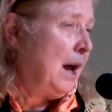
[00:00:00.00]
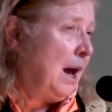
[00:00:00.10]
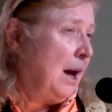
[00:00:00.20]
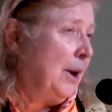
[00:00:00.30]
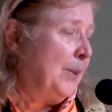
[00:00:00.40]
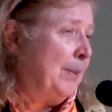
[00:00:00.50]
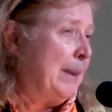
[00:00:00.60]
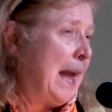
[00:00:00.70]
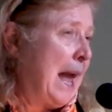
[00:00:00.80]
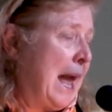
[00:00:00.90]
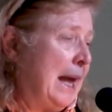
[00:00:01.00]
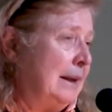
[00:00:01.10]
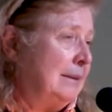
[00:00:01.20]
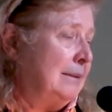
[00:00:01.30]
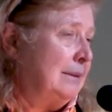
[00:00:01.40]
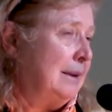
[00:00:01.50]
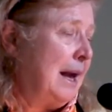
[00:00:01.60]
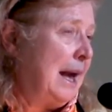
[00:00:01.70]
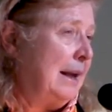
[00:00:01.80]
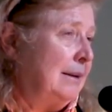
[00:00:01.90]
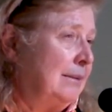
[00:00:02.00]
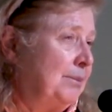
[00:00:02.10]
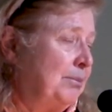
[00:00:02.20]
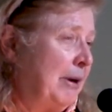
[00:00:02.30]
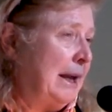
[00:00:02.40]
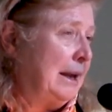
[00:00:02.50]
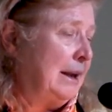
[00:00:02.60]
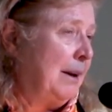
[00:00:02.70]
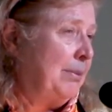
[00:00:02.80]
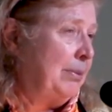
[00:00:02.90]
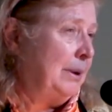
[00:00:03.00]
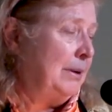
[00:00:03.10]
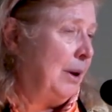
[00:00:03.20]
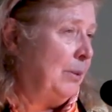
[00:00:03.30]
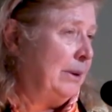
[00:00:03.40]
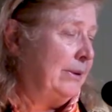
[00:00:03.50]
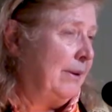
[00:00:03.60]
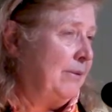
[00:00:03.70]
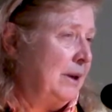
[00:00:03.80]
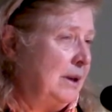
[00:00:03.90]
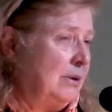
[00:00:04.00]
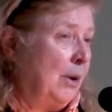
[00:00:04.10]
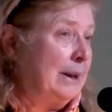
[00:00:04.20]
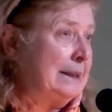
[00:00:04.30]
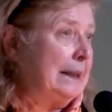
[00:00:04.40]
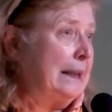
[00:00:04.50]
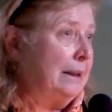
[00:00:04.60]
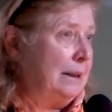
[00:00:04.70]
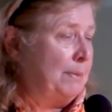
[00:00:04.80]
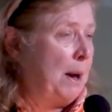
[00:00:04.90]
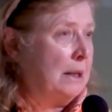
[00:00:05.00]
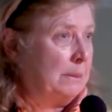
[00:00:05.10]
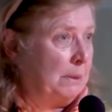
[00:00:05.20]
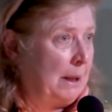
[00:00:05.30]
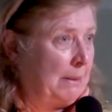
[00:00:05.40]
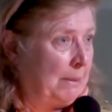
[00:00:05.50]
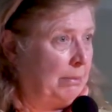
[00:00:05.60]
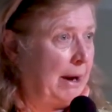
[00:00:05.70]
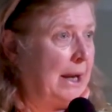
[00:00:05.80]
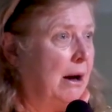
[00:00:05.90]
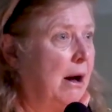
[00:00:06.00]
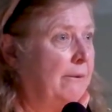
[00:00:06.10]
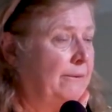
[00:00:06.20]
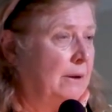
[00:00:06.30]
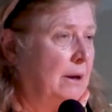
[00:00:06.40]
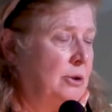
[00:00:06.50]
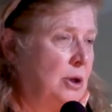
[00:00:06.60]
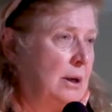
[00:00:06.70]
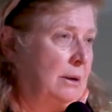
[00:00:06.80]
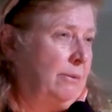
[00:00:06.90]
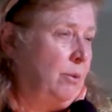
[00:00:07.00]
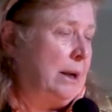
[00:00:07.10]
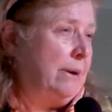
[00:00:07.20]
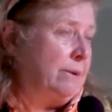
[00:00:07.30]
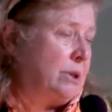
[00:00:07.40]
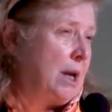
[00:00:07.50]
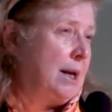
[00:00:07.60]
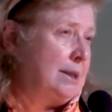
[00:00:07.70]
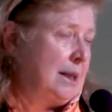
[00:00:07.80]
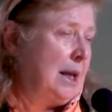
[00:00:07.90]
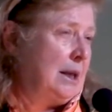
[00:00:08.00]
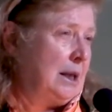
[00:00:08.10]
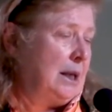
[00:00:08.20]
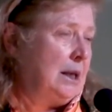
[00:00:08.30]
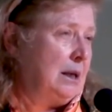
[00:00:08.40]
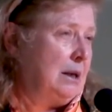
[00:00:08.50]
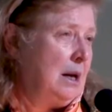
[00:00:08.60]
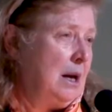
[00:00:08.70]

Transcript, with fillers: um, and and break it up, you know, with uh, you know as little as possible. I mean, break off a chunk of whatever size they needed.